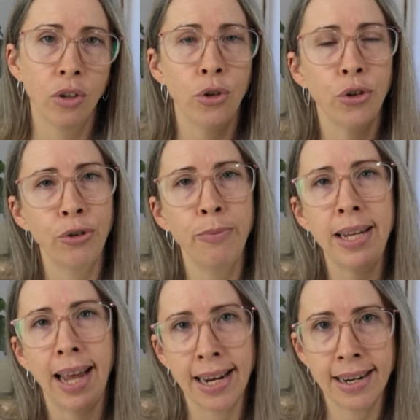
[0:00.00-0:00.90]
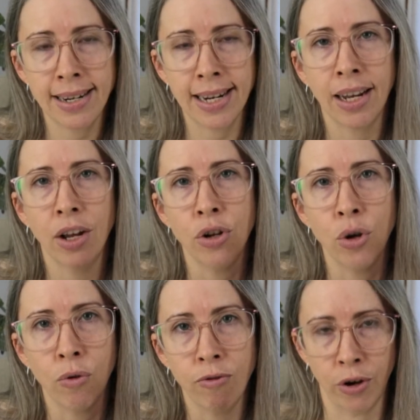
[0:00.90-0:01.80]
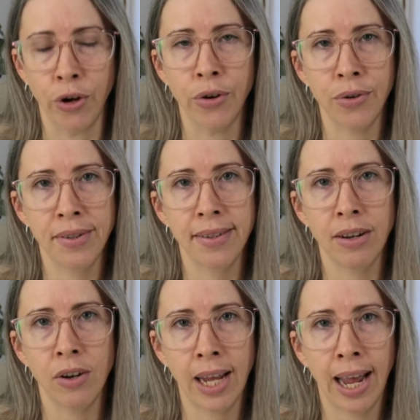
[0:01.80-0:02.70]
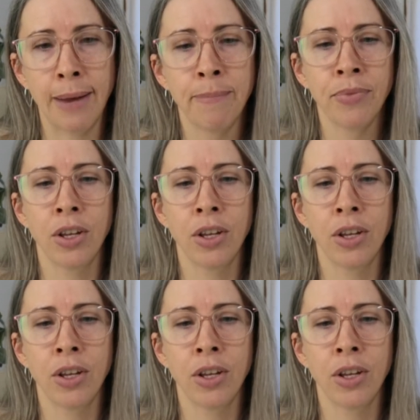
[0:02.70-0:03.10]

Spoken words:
You should be editing your photos, okay?